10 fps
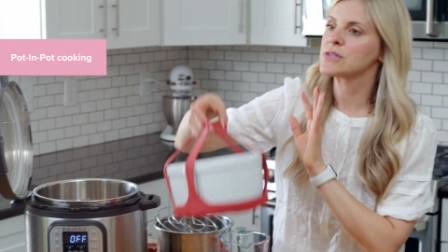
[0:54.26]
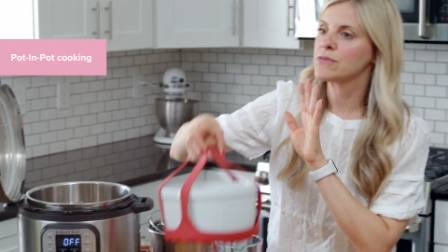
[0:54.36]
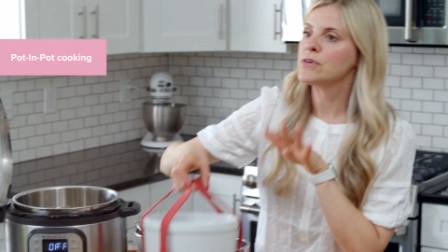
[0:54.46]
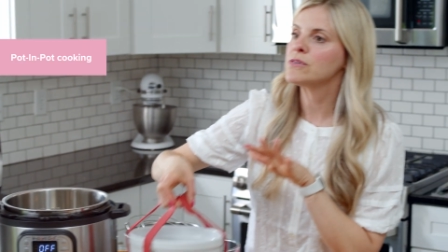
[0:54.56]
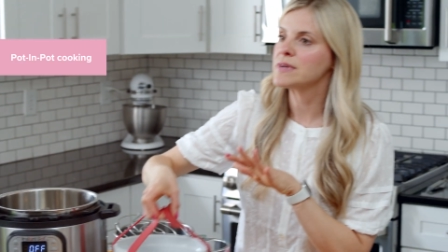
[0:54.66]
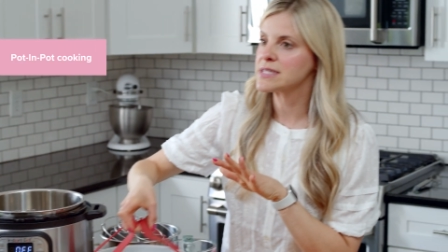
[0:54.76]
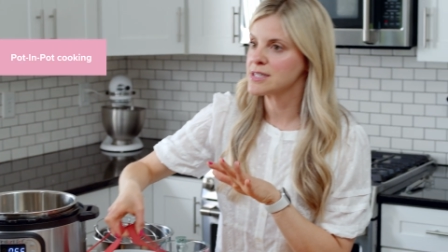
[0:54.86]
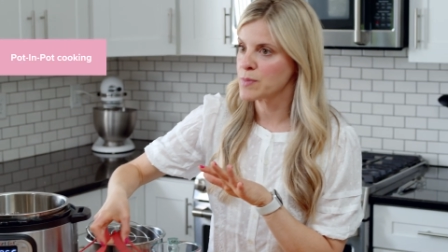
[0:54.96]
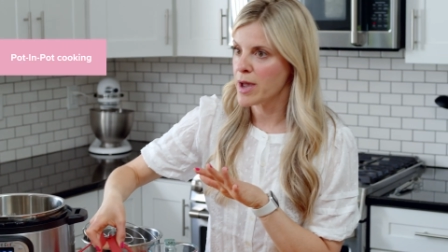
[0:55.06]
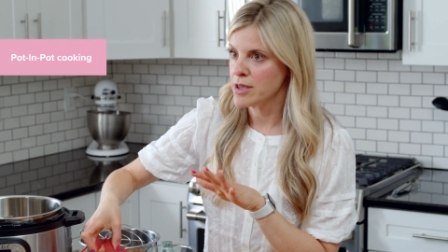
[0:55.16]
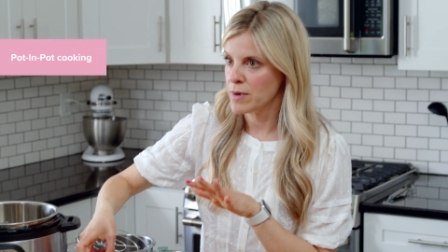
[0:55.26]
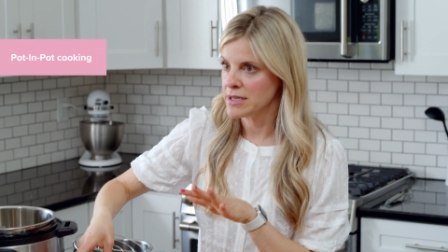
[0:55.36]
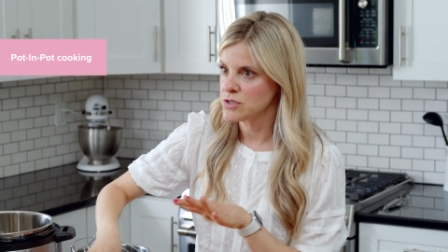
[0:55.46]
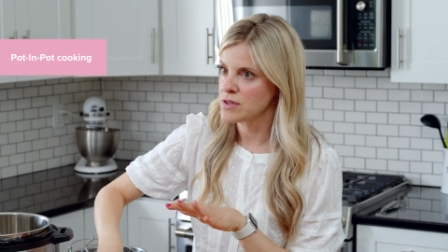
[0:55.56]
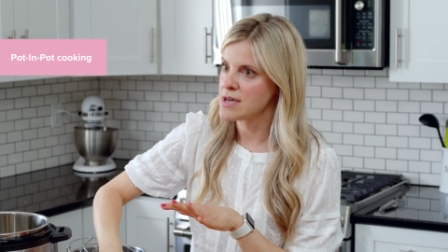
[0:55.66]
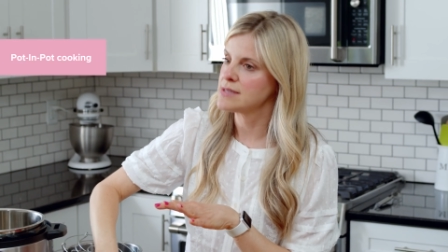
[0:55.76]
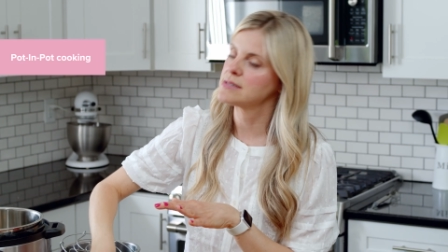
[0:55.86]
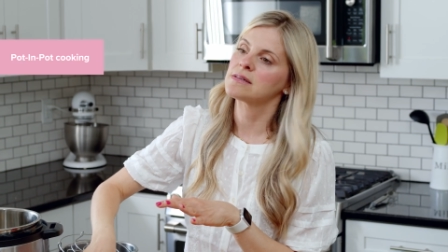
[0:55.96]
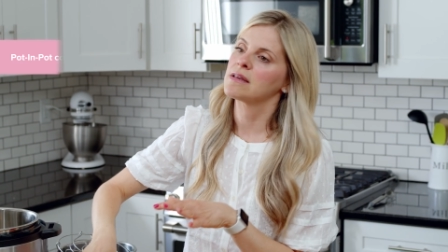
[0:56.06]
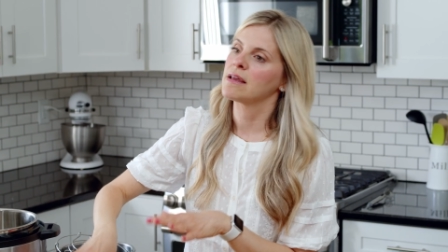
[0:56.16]
a few reasons why you wanna do this.
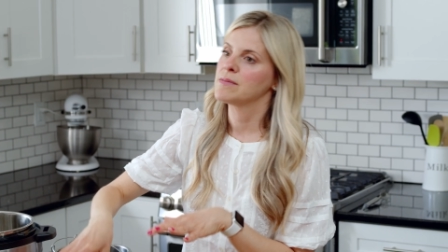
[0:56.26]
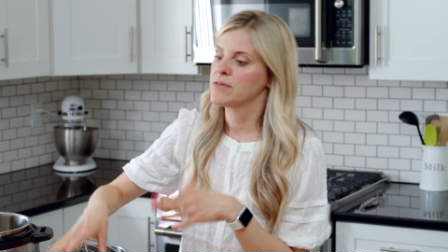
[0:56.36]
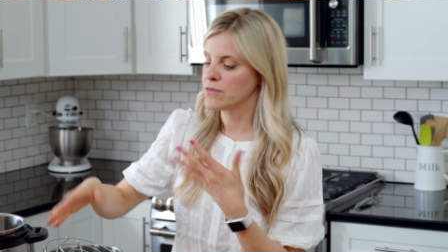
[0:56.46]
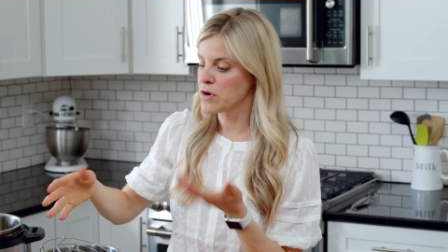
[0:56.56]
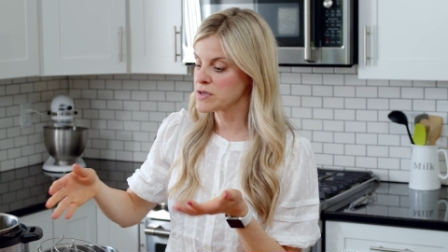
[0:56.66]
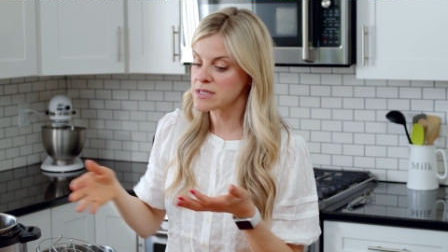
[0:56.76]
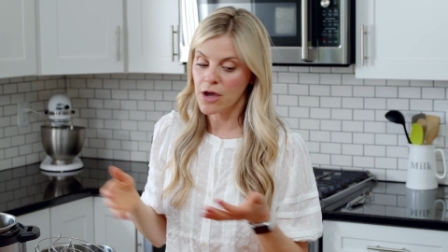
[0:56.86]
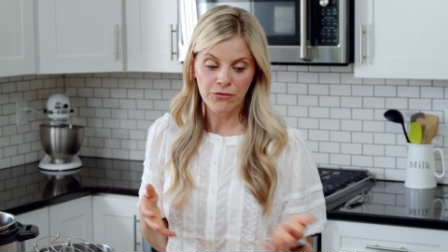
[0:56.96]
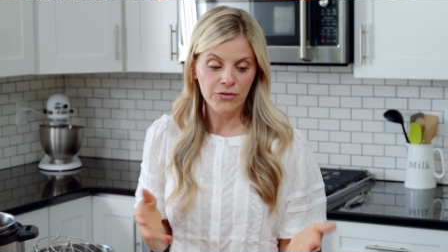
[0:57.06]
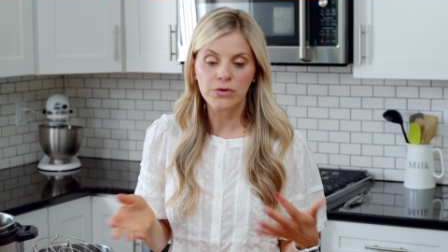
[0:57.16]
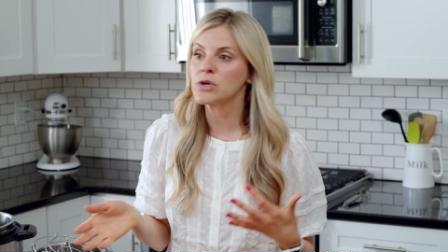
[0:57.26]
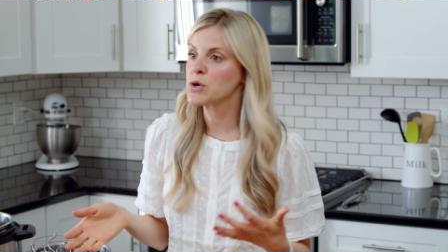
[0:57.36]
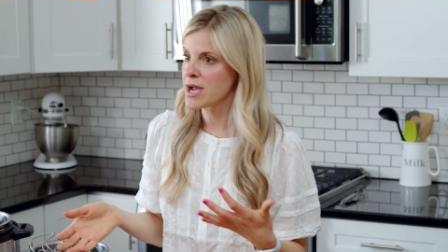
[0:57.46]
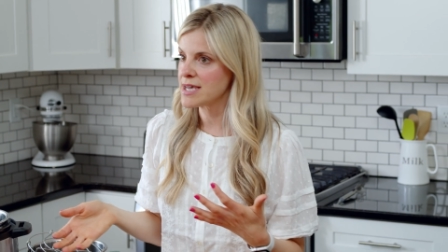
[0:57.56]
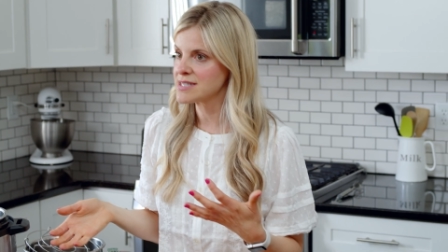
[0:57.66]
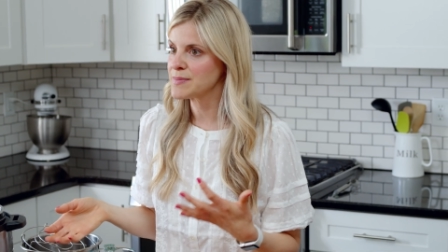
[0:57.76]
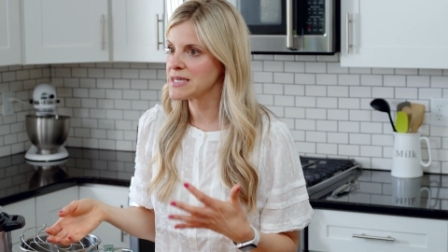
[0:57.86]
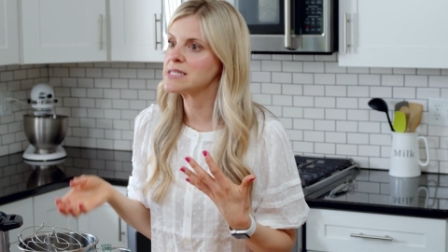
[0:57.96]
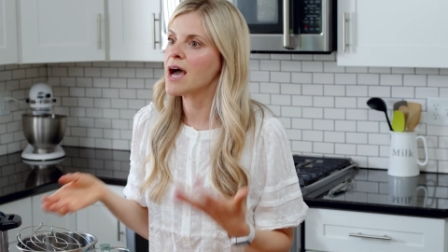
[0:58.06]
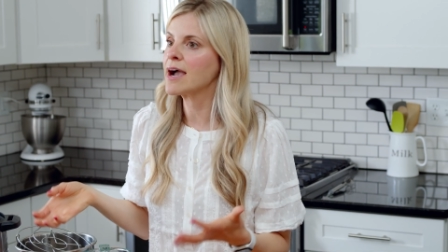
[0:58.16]
First, a fruit crisp
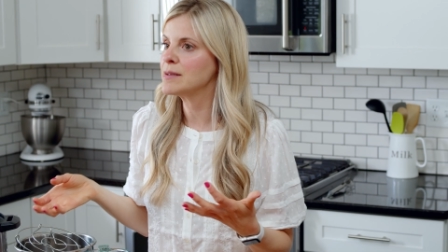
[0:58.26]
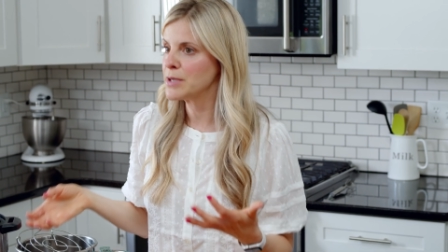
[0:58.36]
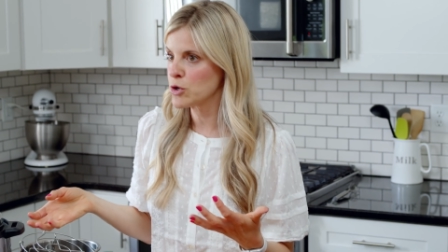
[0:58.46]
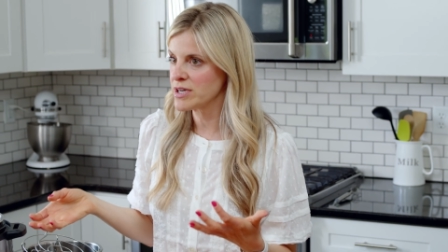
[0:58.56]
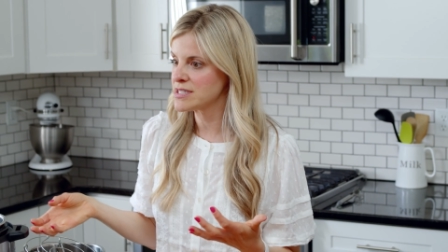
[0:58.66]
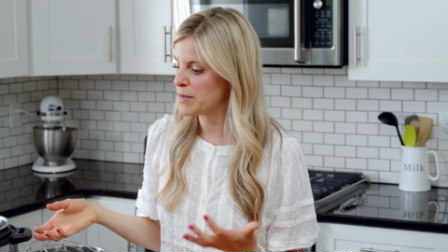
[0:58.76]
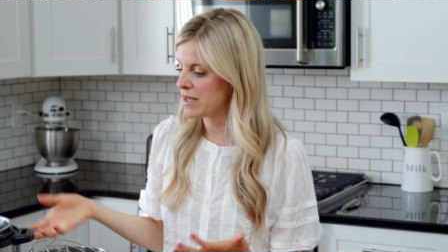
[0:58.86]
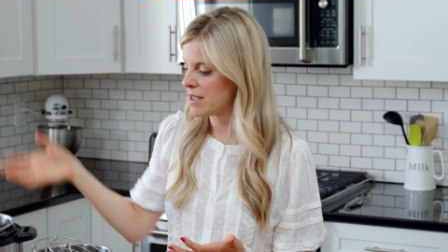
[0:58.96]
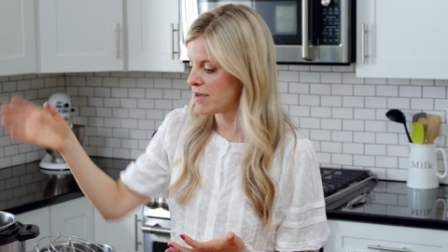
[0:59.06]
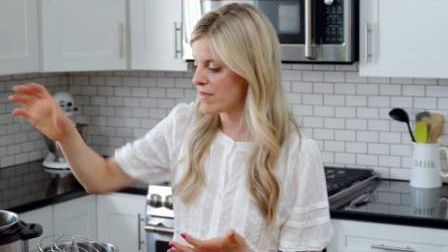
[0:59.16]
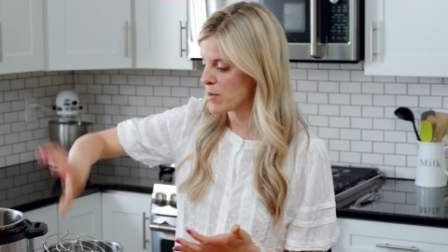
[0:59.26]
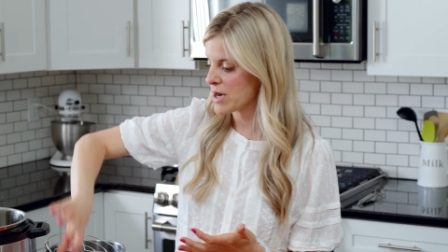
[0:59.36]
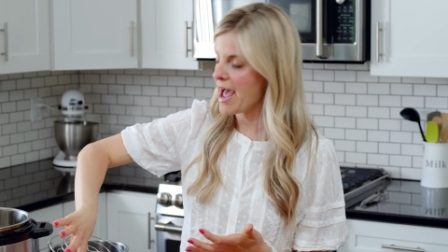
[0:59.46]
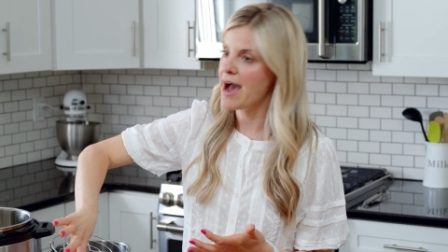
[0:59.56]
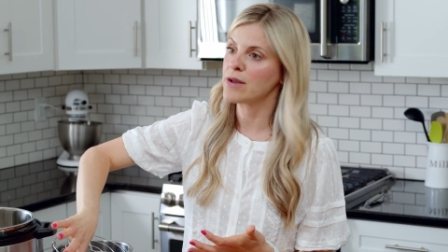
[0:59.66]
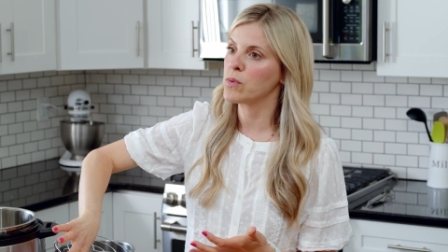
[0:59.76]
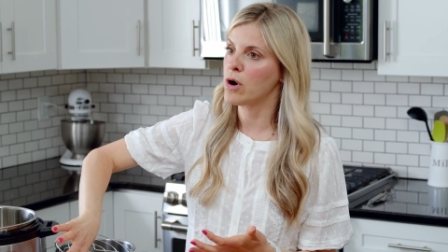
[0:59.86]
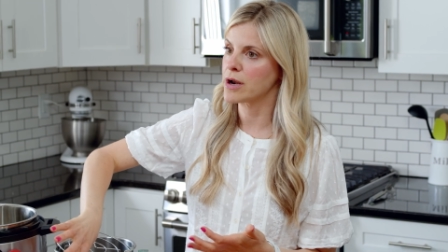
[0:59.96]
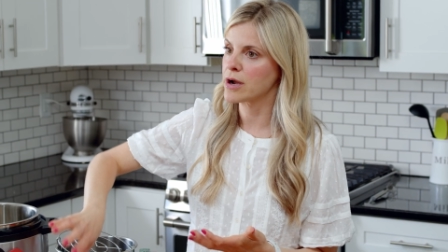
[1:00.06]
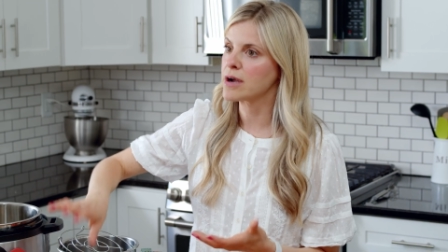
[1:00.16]
is not gonna be crispy if I were to add
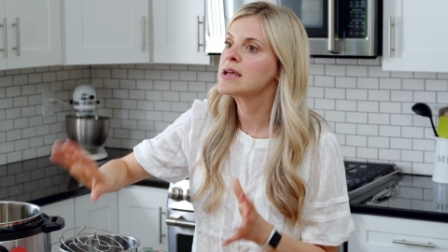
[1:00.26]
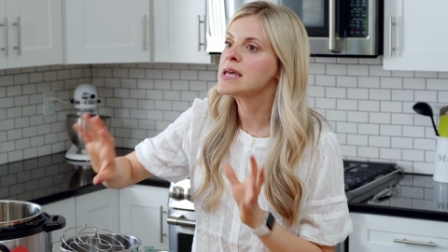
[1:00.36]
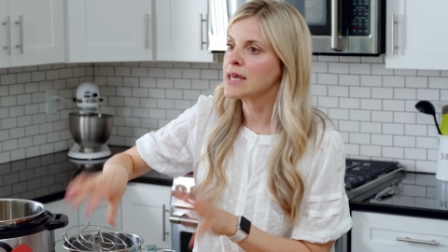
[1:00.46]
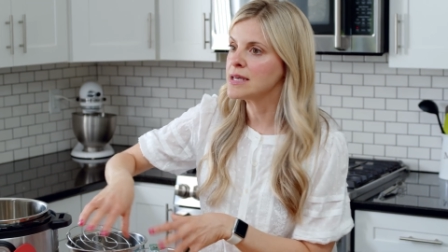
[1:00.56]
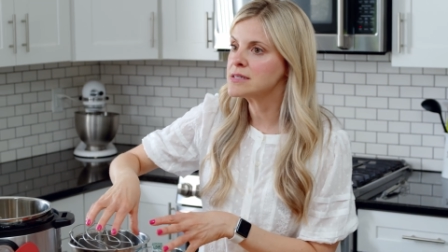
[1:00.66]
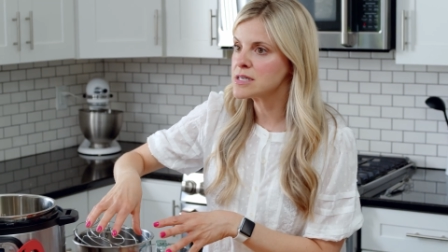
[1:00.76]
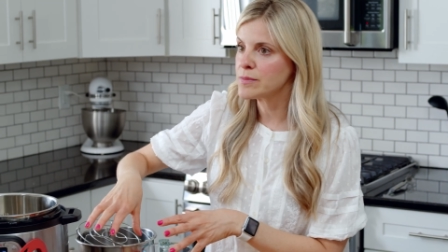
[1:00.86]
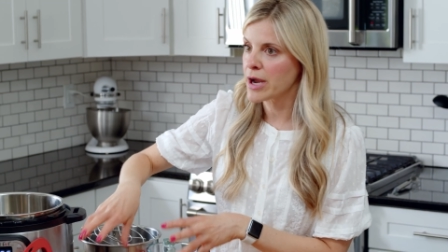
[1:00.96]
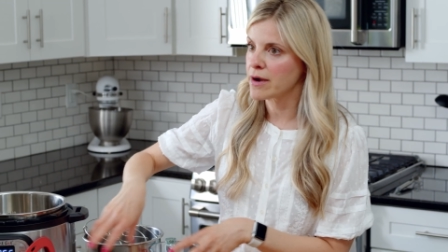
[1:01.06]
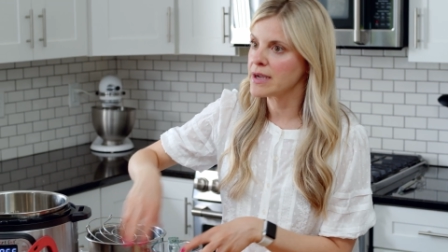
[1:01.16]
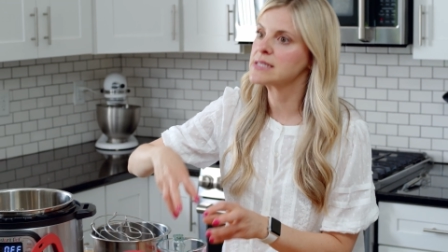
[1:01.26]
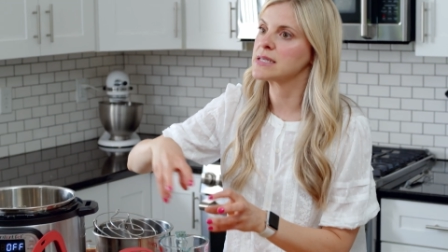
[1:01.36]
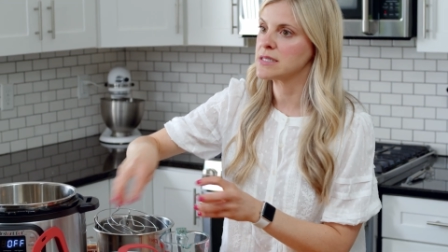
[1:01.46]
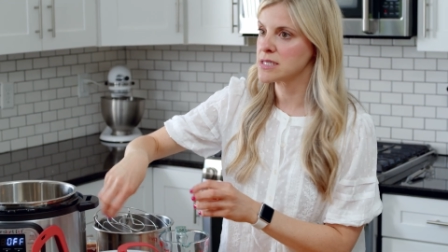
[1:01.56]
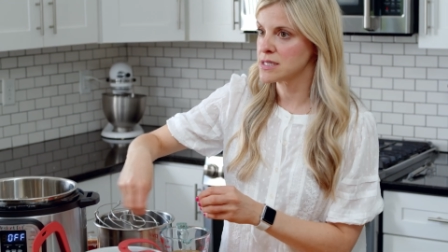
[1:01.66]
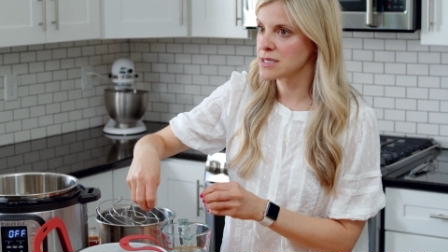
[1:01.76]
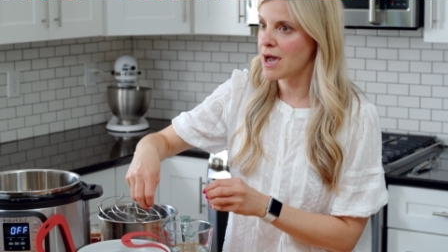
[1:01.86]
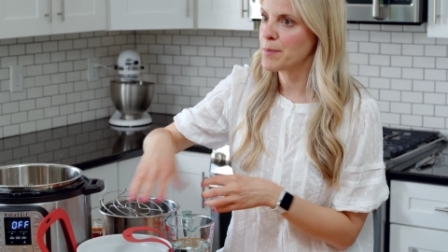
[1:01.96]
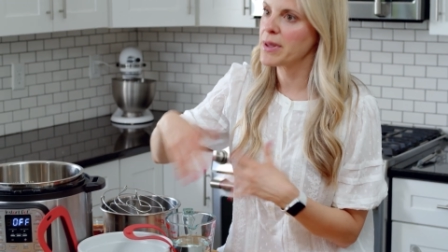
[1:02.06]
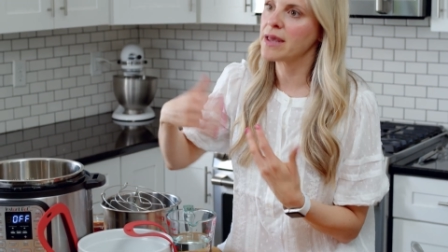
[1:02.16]
water into the berries and into the
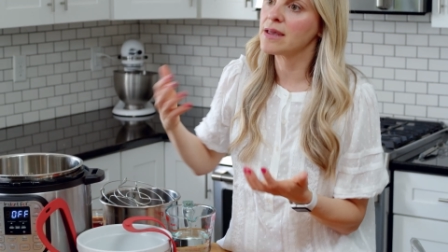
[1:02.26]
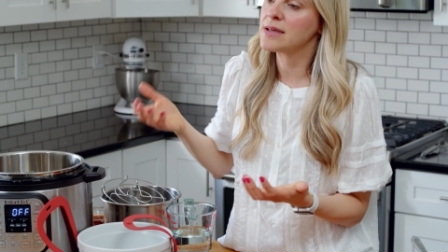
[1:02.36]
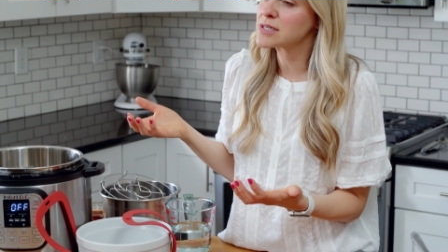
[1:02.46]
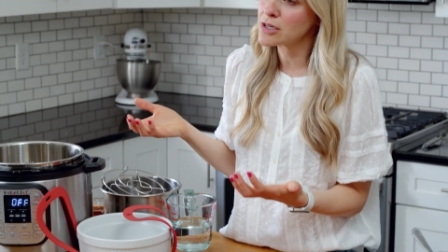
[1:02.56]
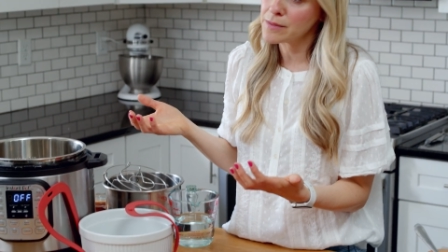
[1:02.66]
topping. It's gonna